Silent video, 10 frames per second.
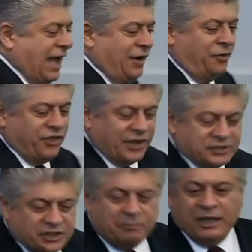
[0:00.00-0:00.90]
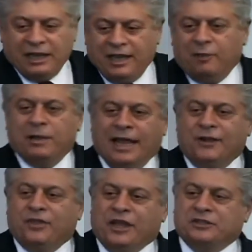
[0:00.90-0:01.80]
I don't think it should be legal, but
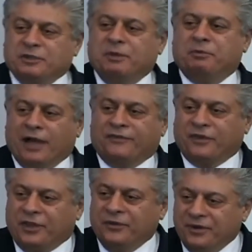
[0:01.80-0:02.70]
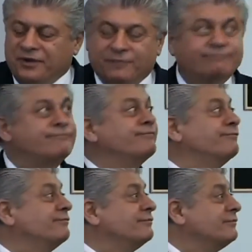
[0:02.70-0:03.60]
I don't think it should be prosecuted.
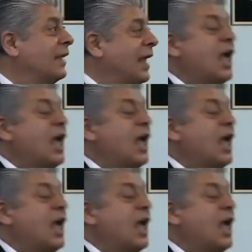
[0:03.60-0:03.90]
What?